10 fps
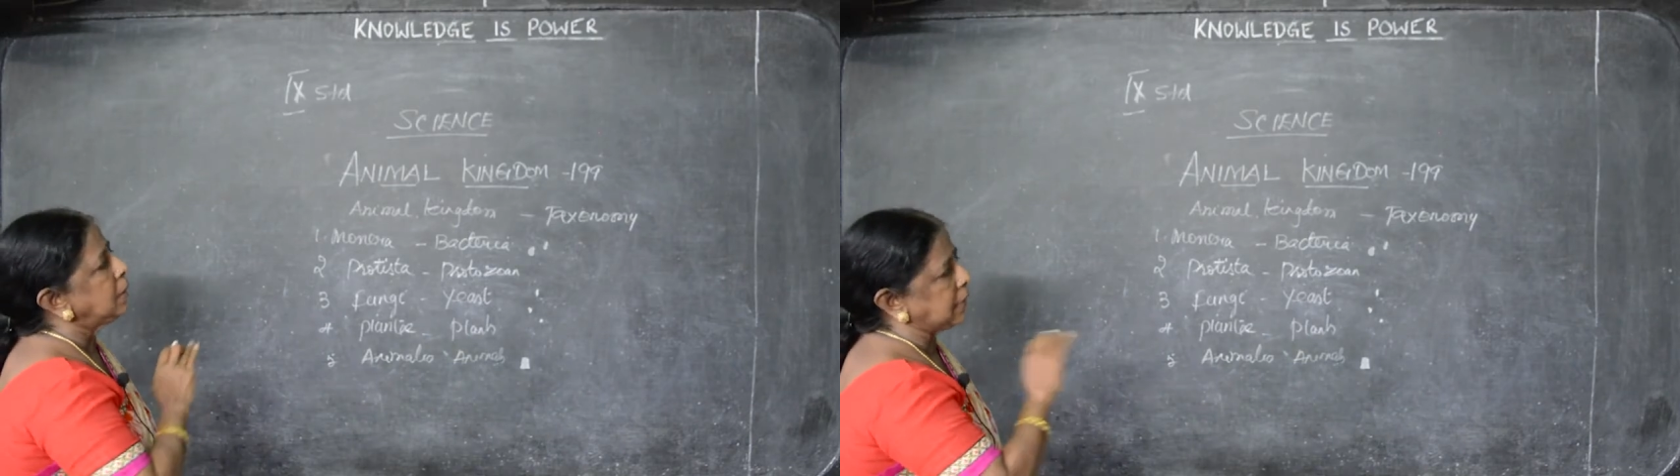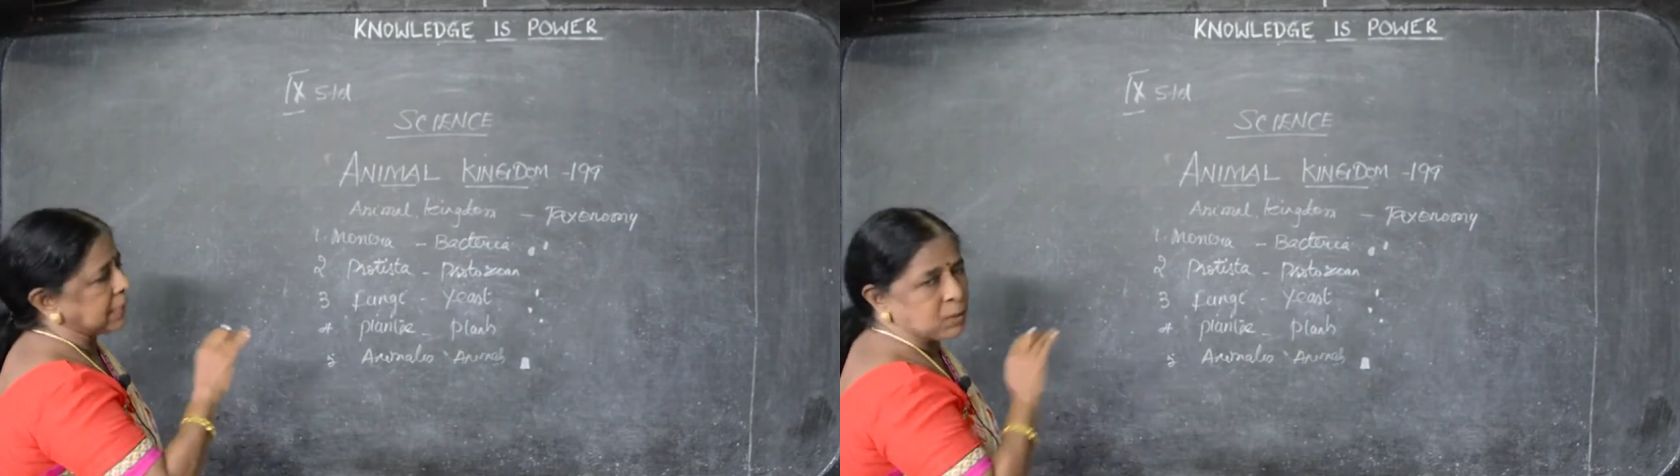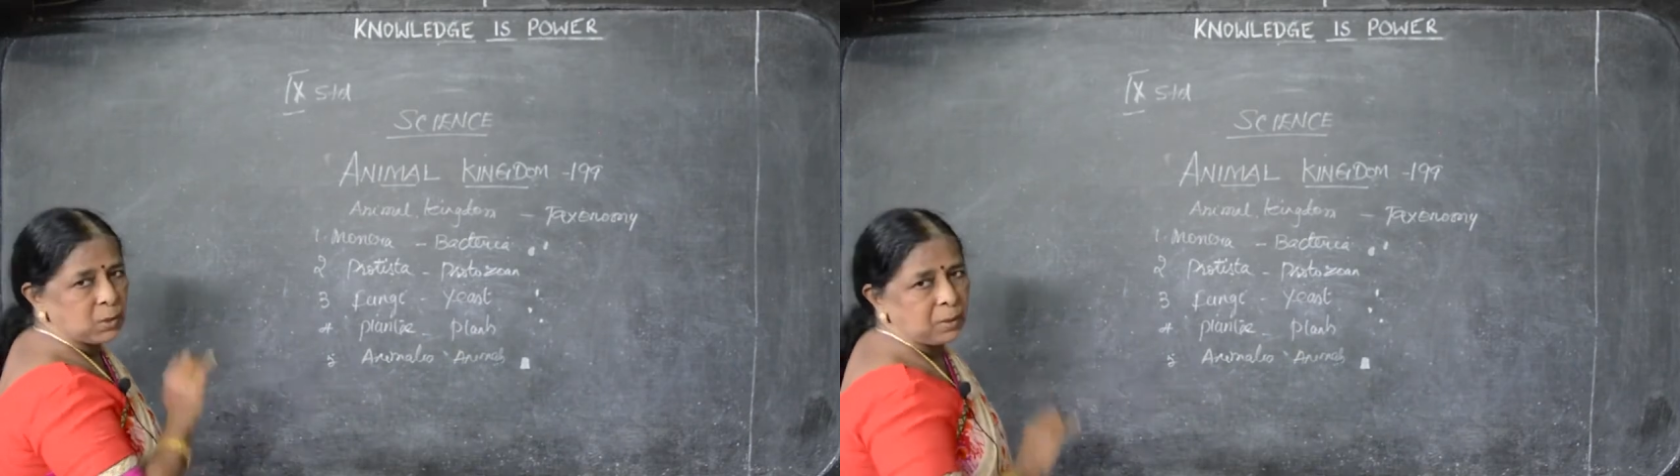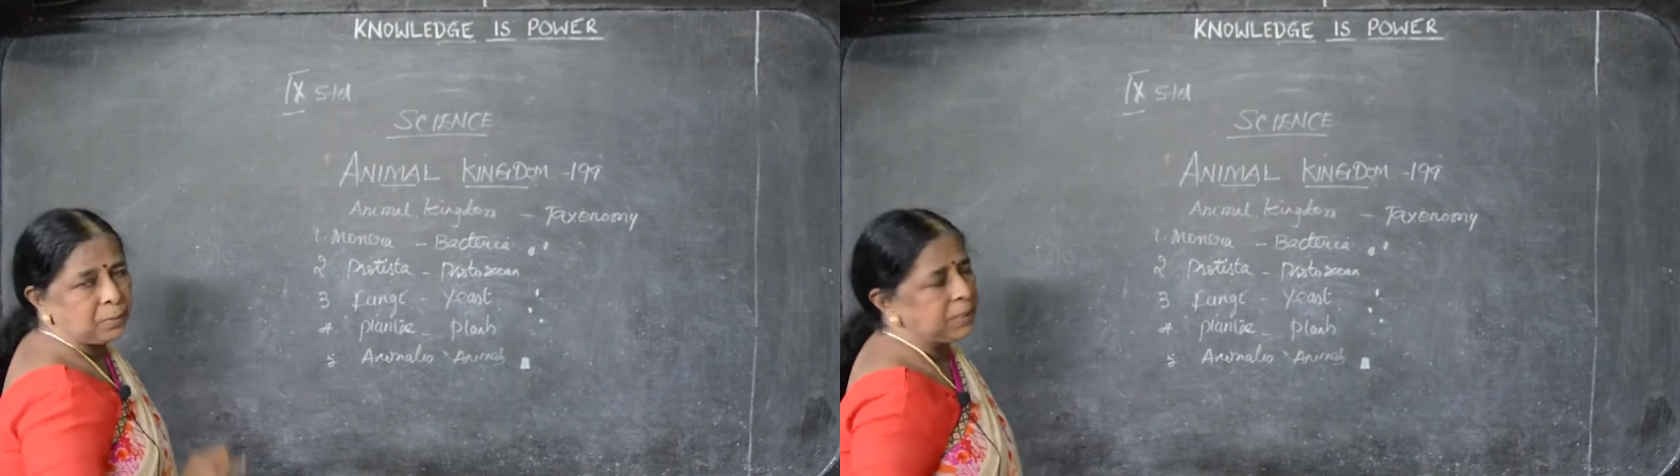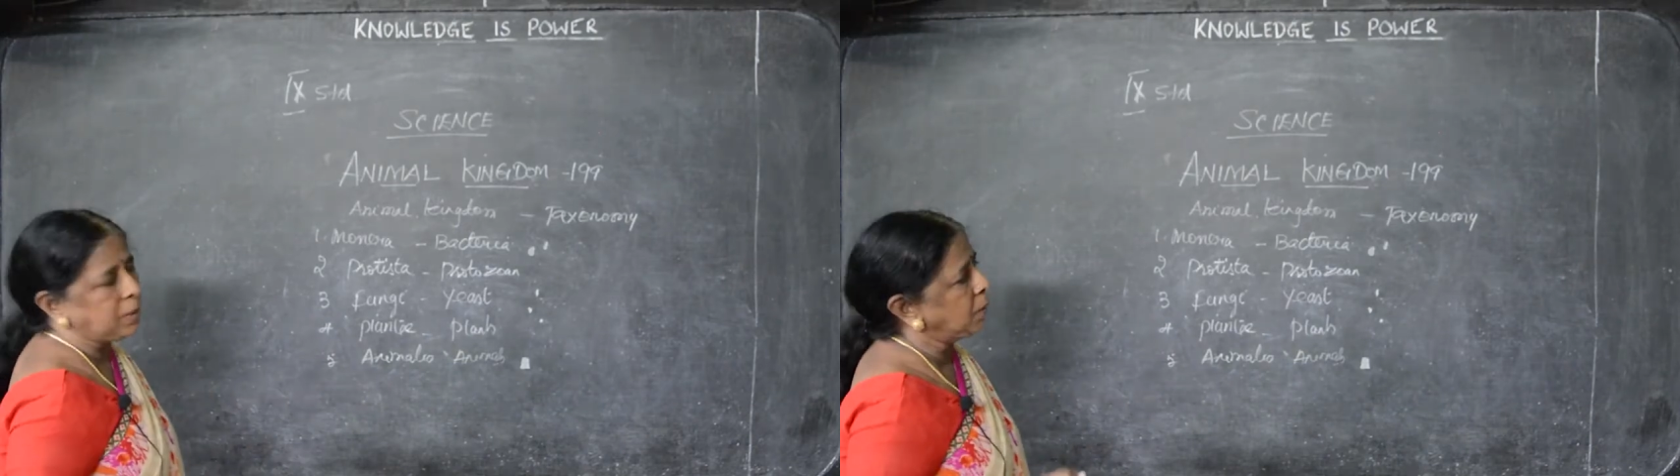
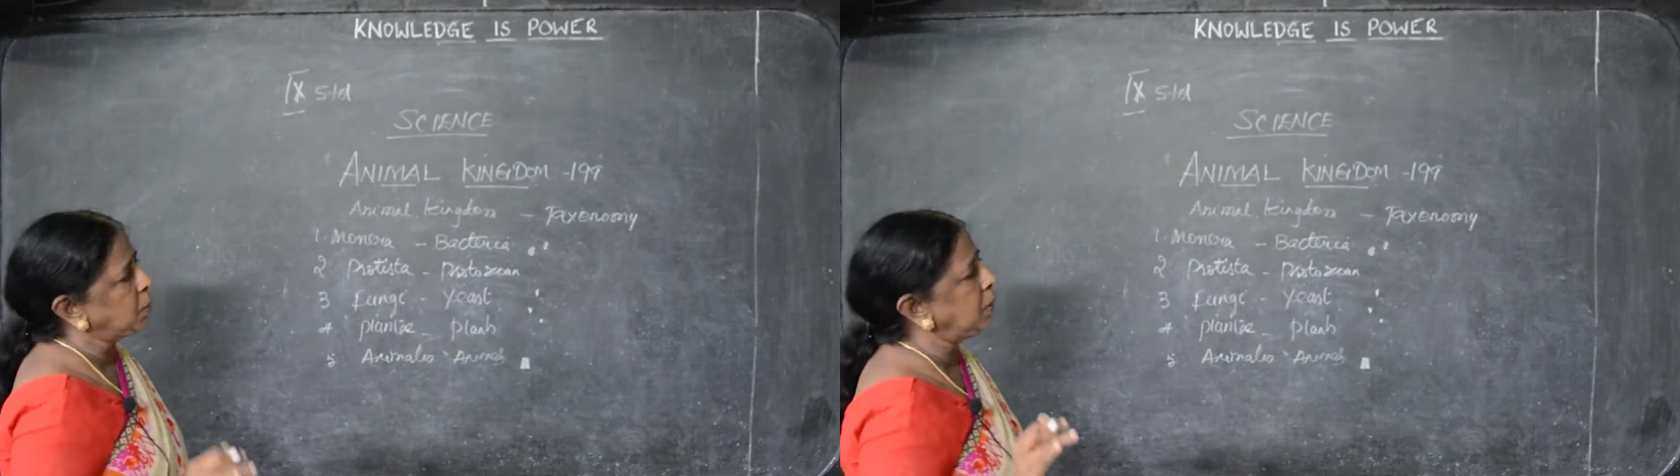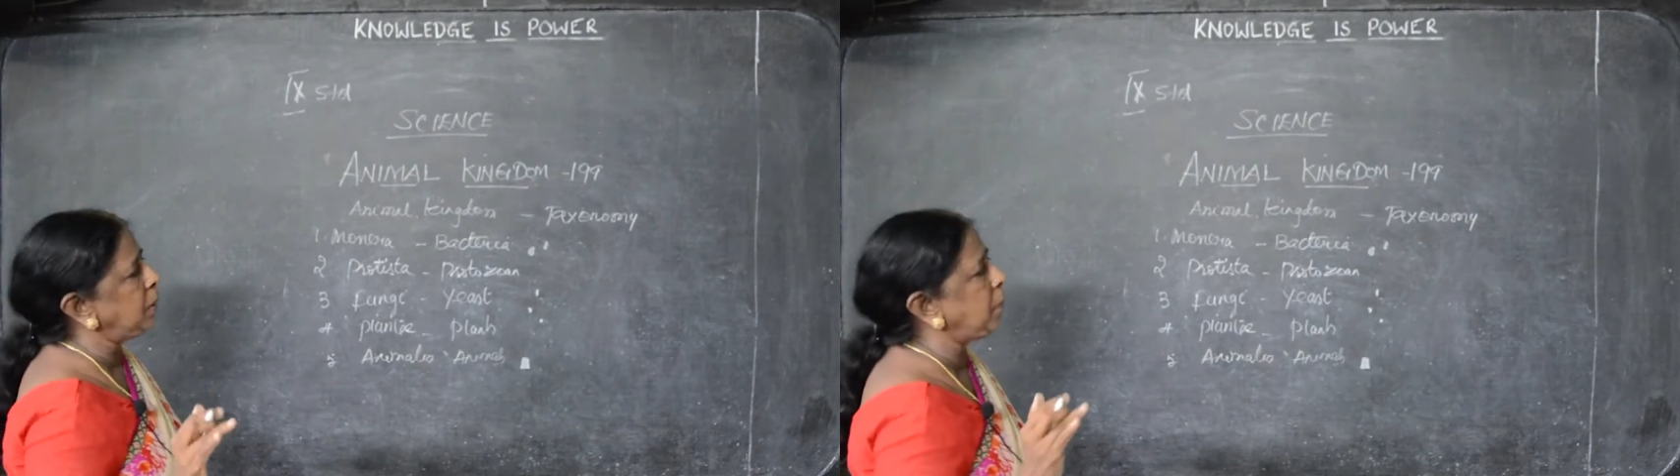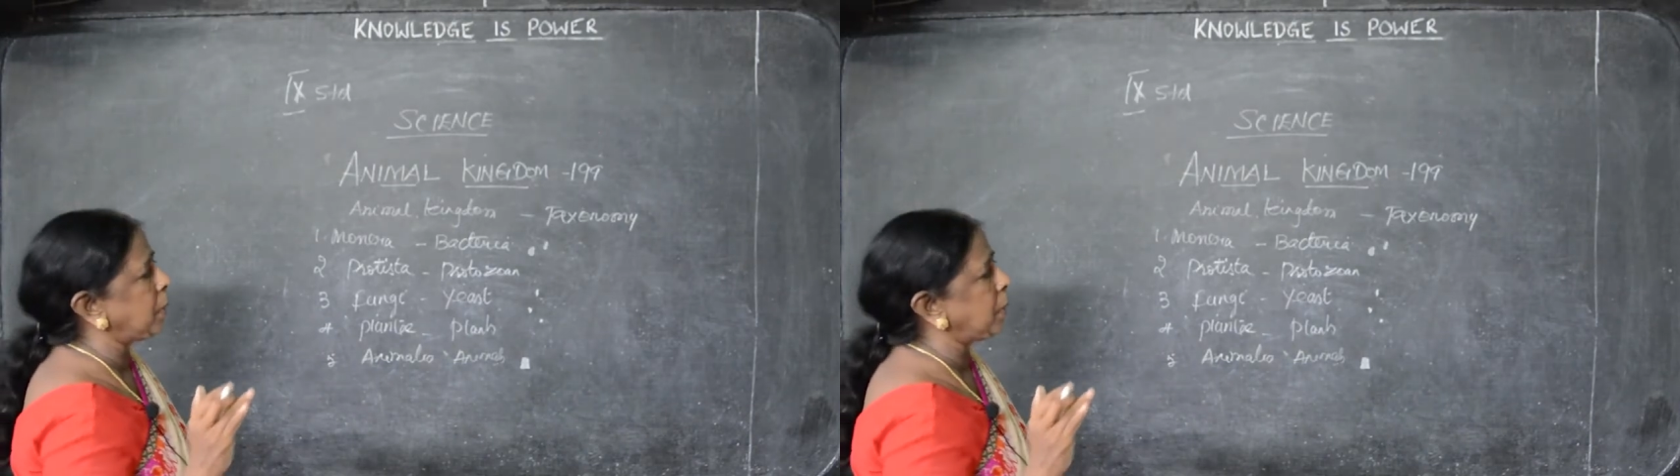Taxonomy. Not only